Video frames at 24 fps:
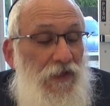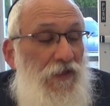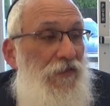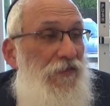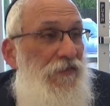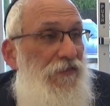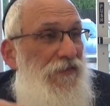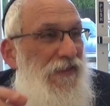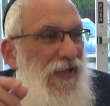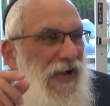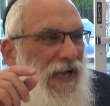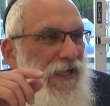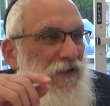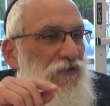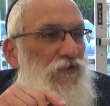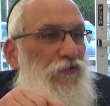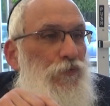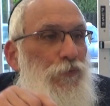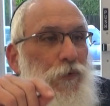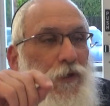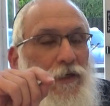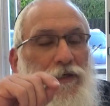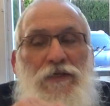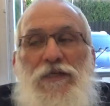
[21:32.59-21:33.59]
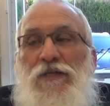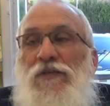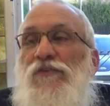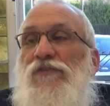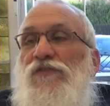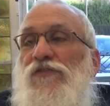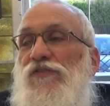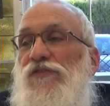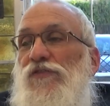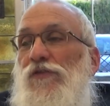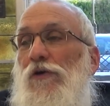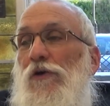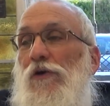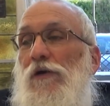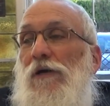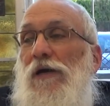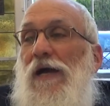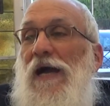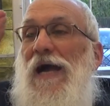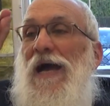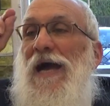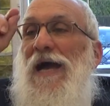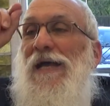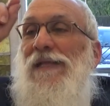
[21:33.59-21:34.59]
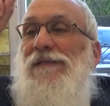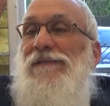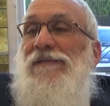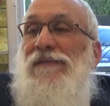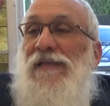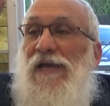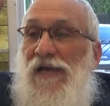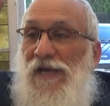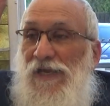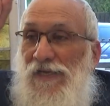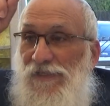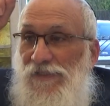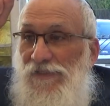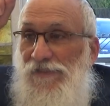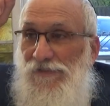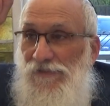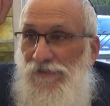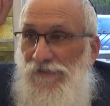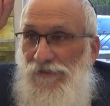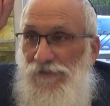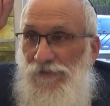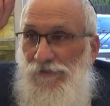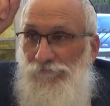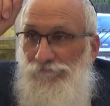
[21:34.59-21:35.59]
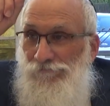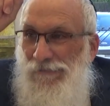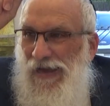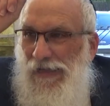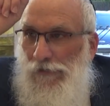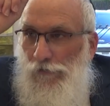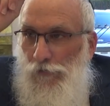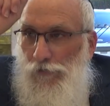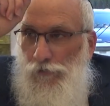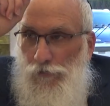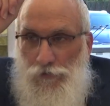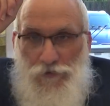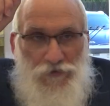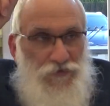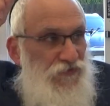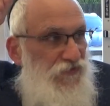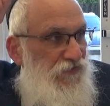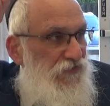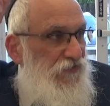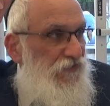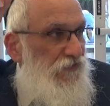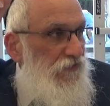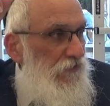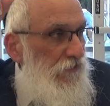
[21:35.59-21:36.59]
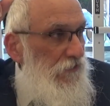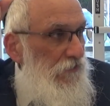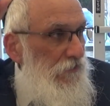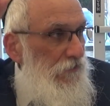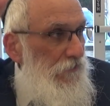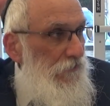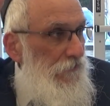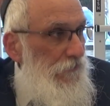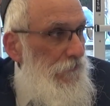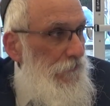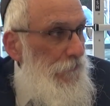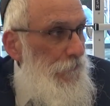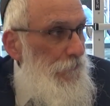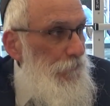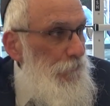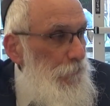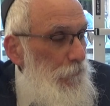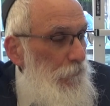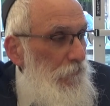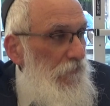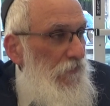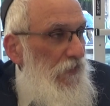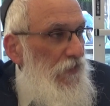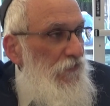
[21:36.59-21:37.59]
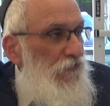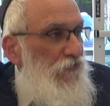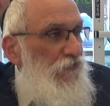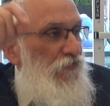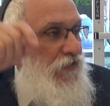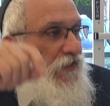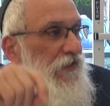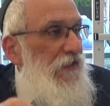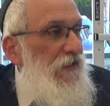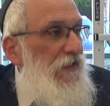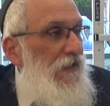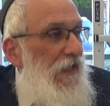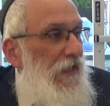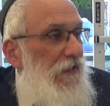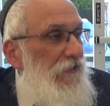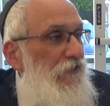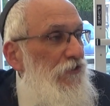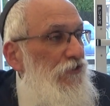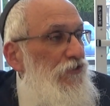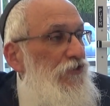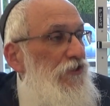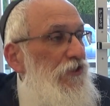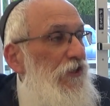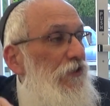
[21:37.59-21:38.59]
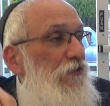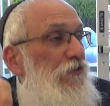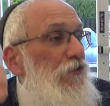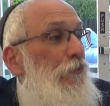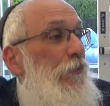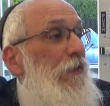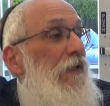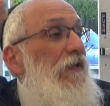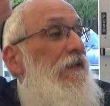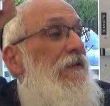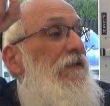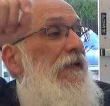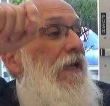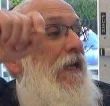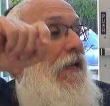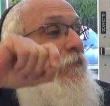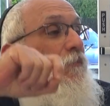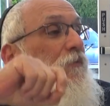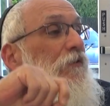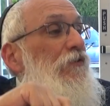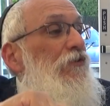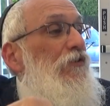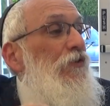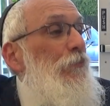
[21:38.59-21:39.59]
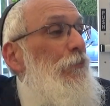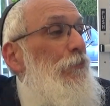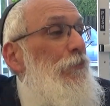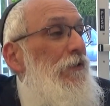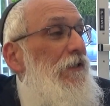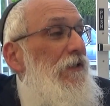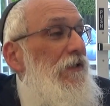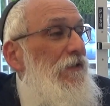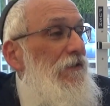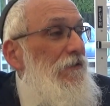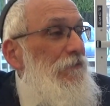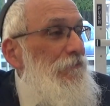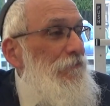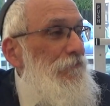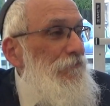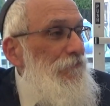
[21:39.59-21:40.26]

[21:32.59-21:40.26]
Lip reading: that's when he saw Adnai Malchus sitting on the chair the way it came into Bria.